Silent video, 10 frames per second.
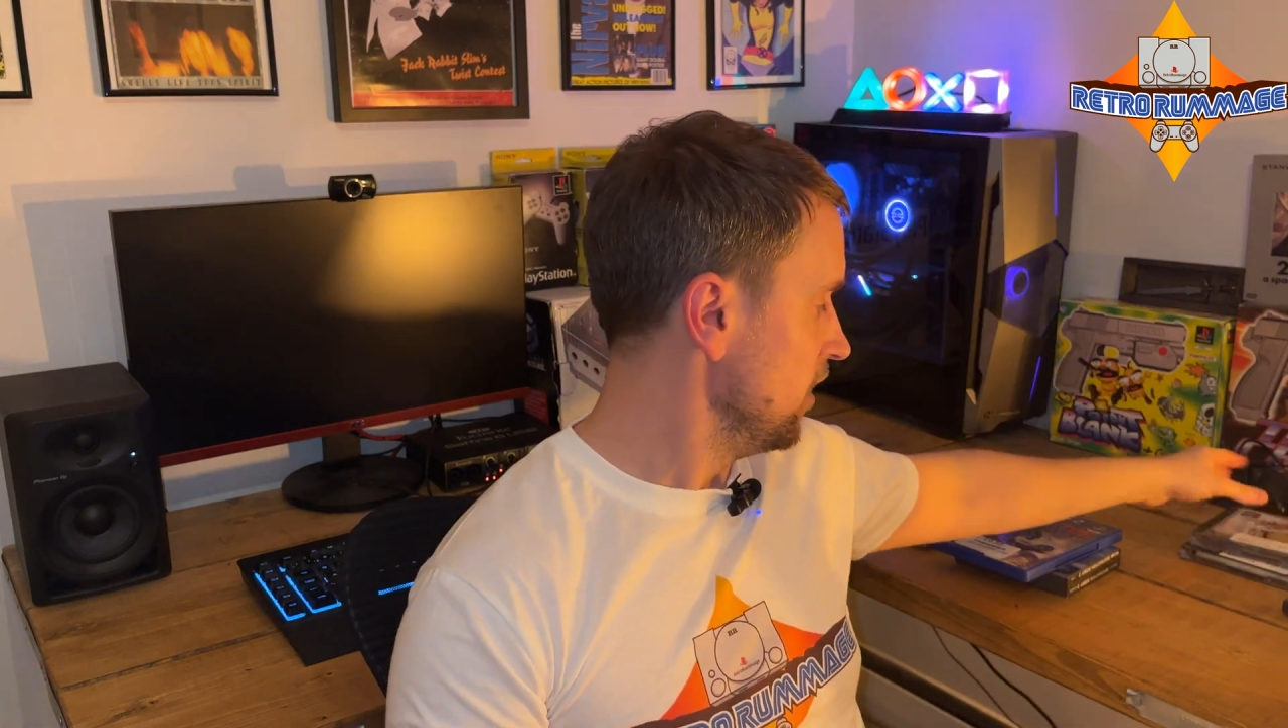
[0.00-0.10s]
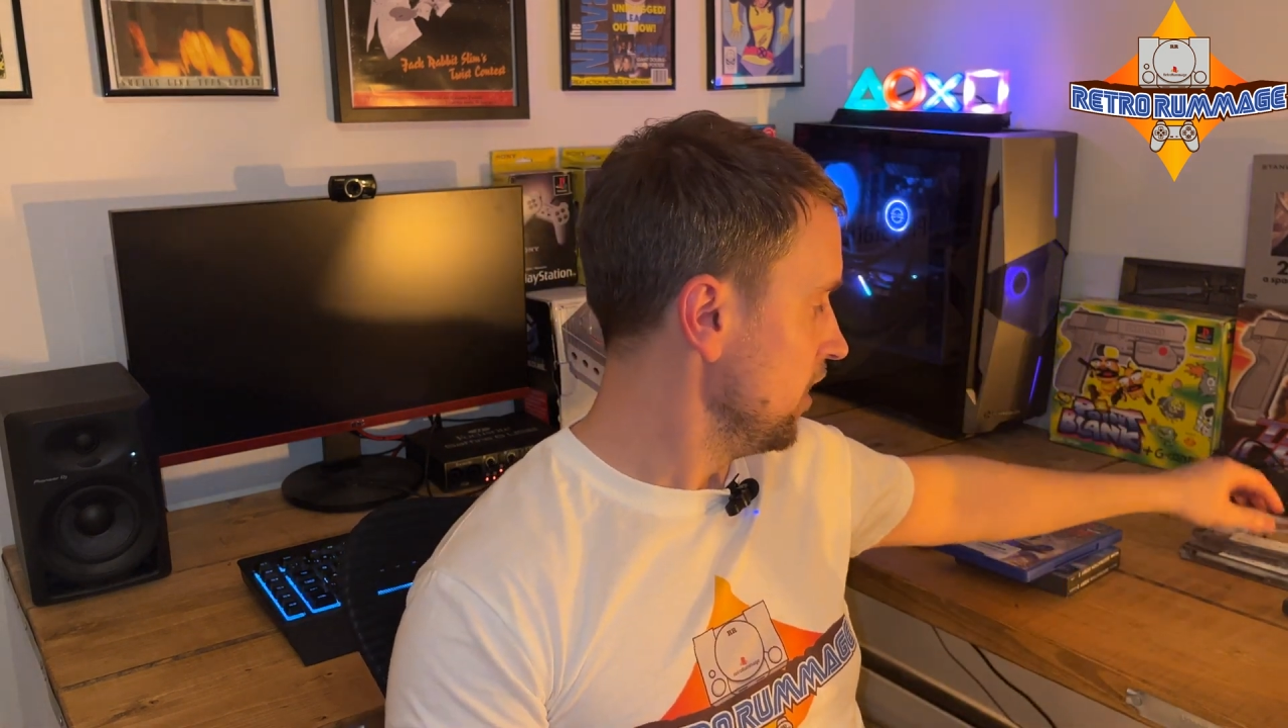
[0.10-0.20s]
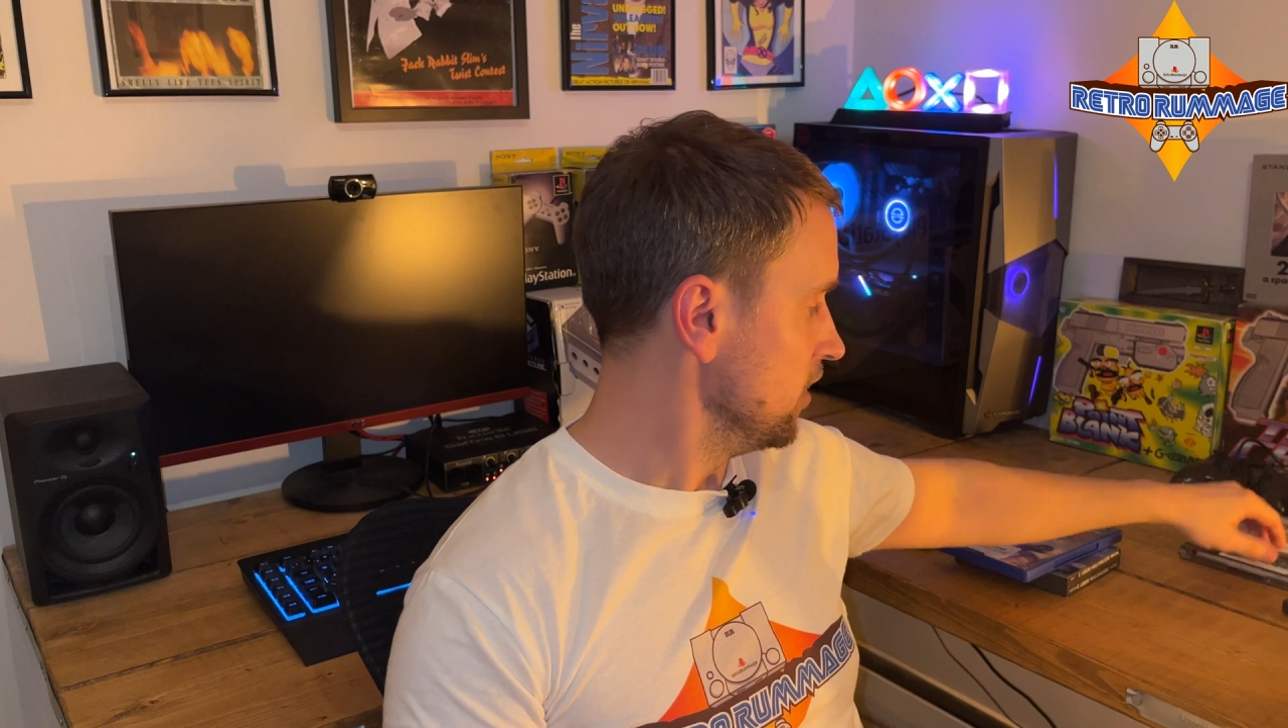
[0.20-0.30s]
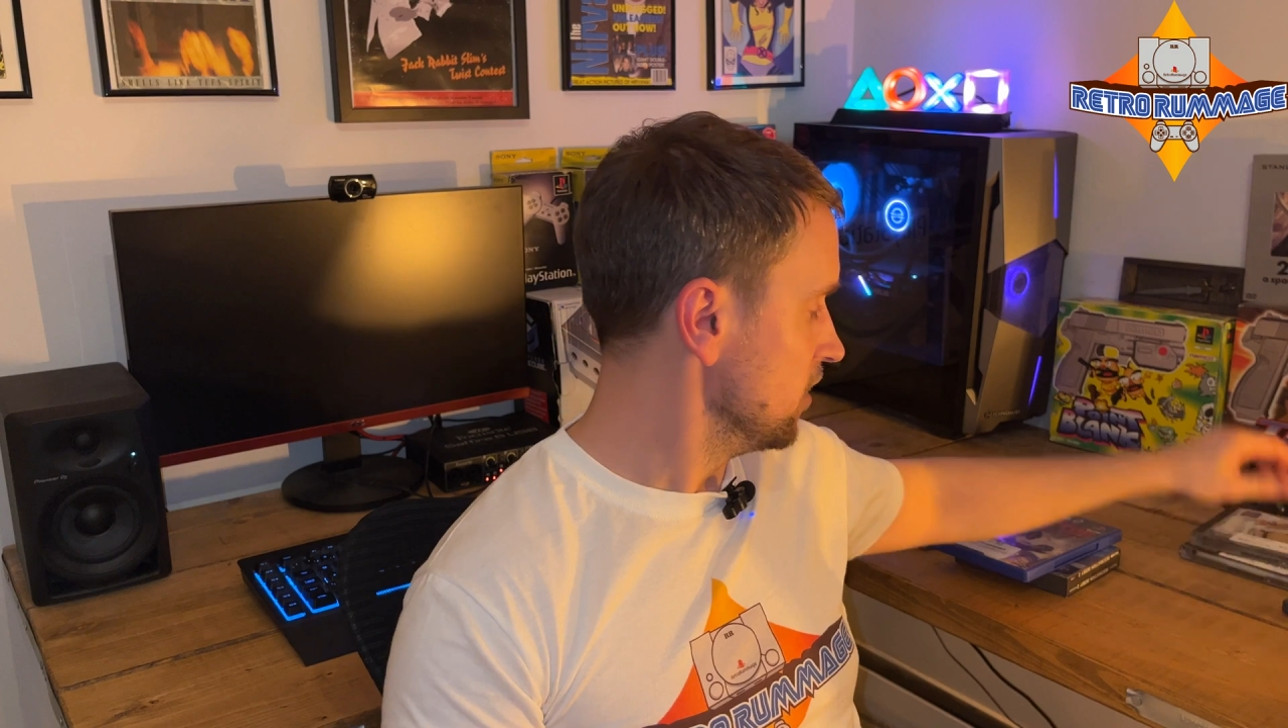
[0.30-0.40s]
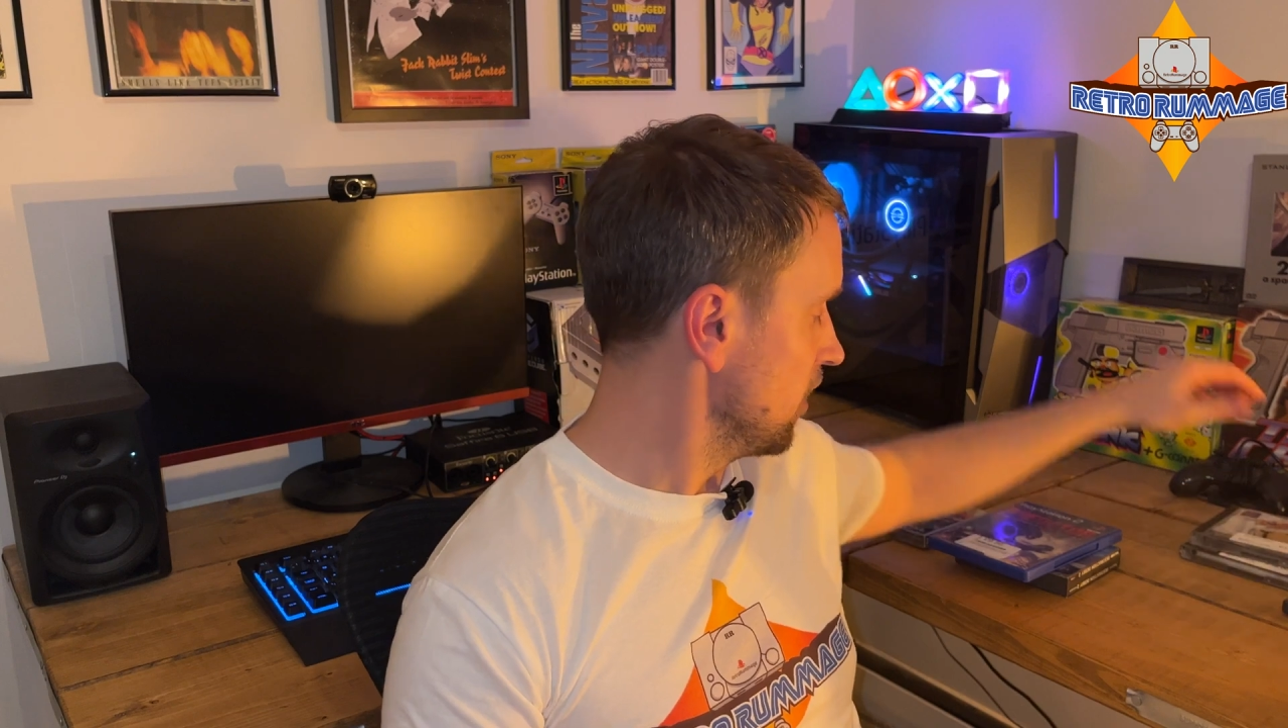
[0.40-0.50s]

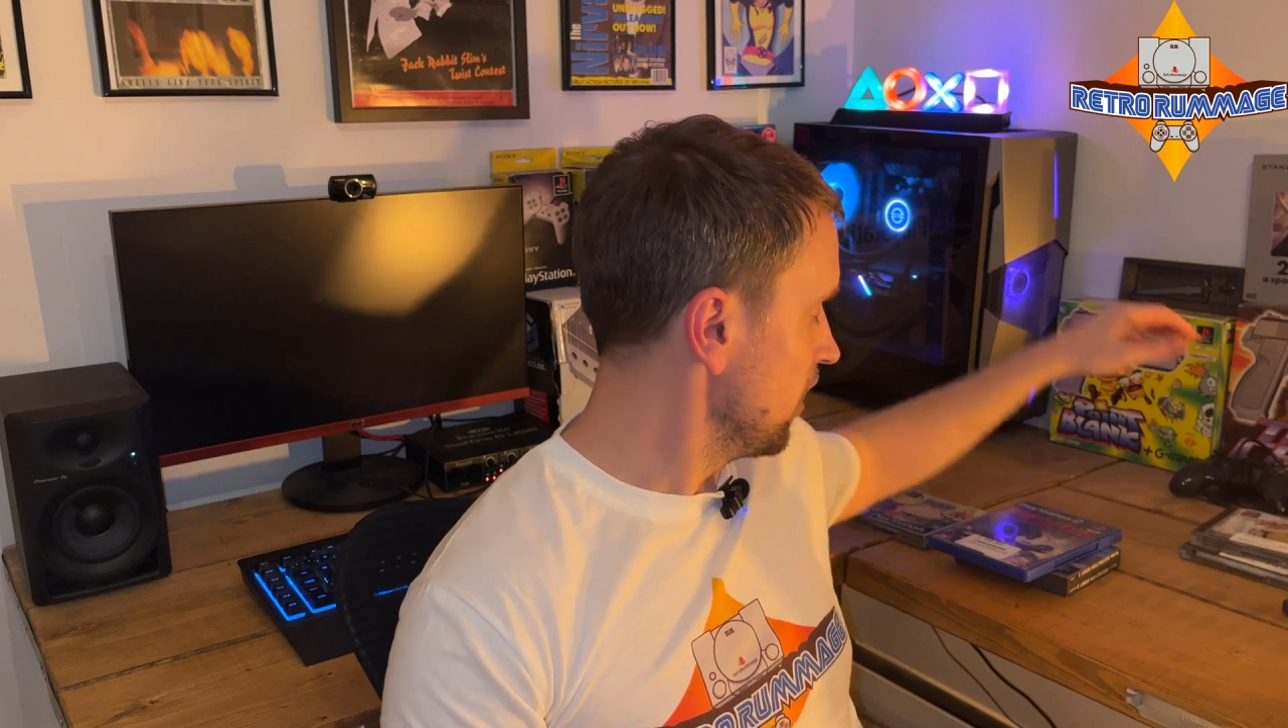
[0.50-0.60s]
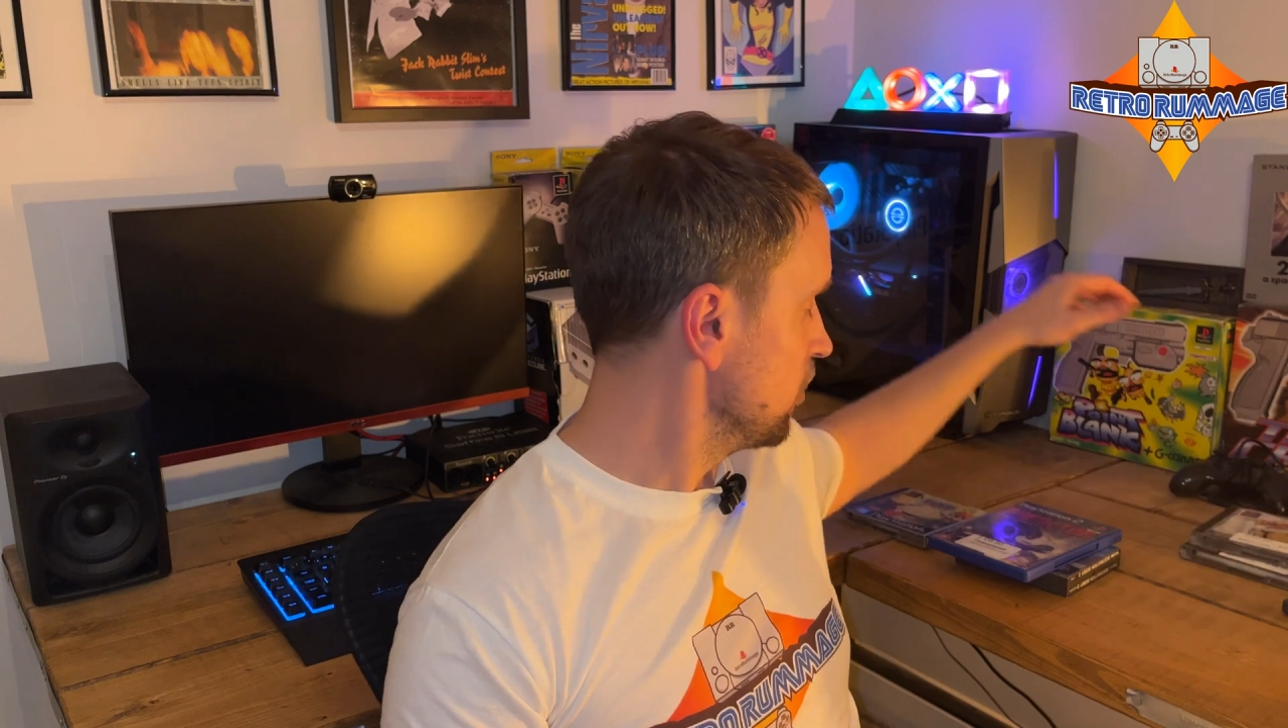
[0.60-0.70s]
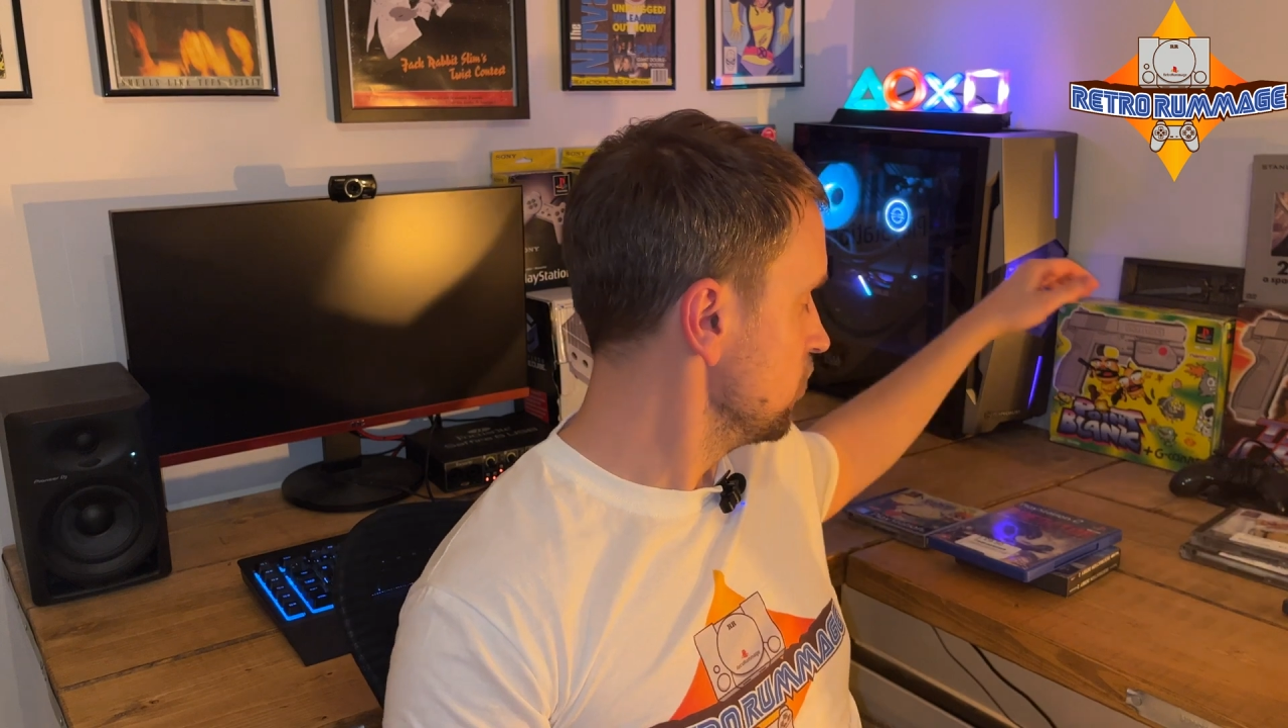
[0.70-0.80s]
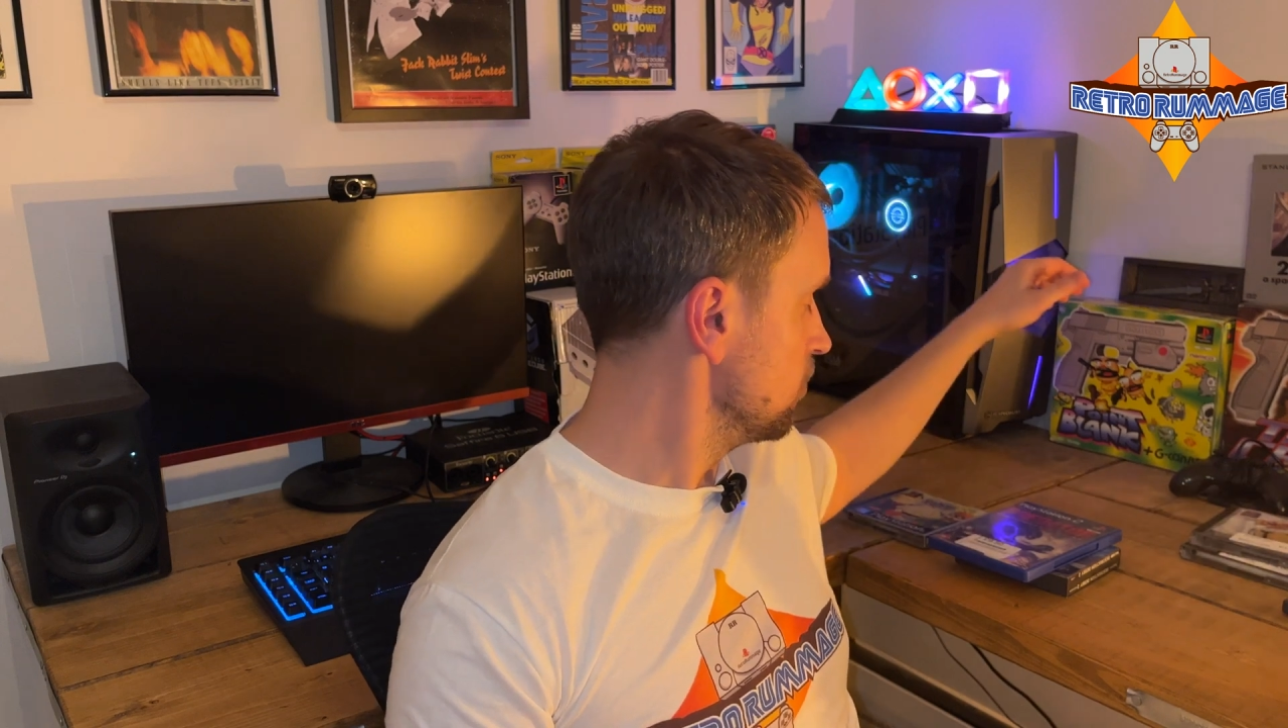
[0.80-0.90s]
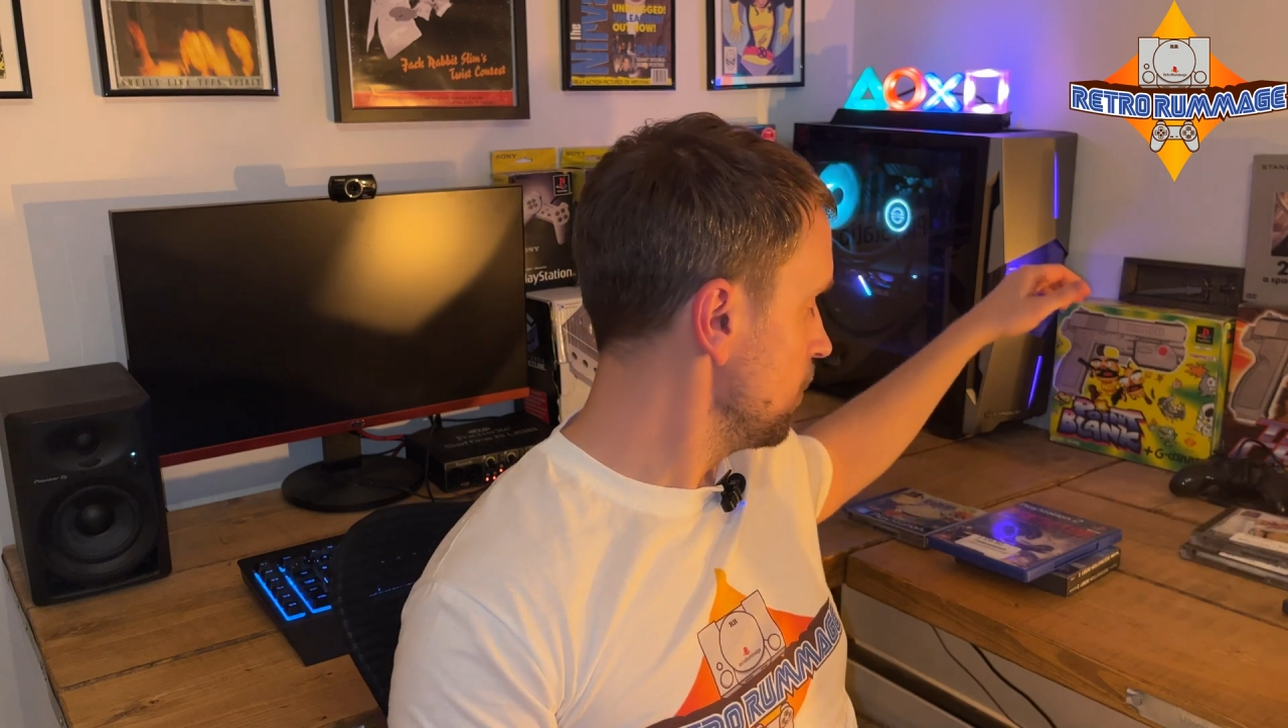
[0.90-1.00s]
into the collection